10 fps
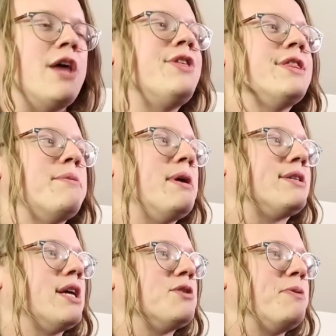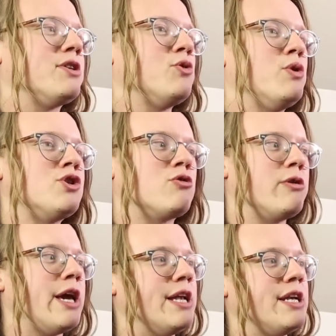think that makes sense because it was
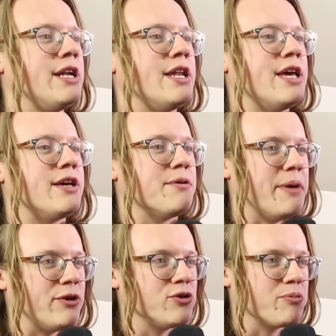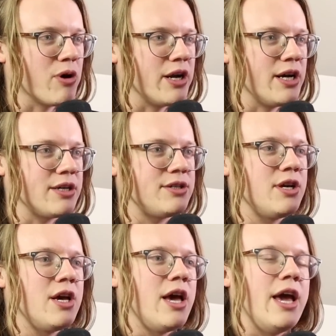created in a Commander product,
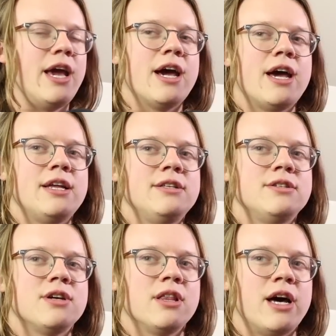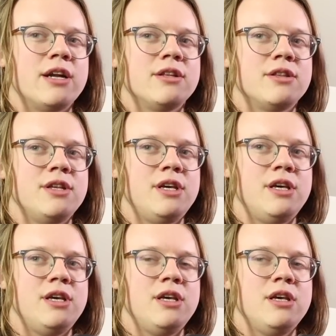and a lot of
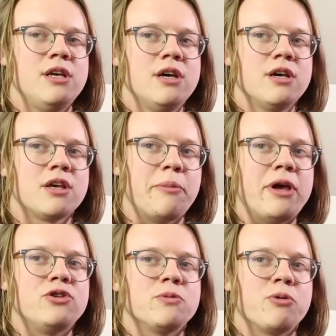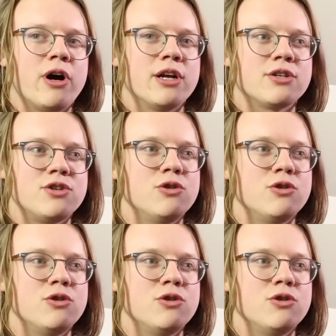the Commander products,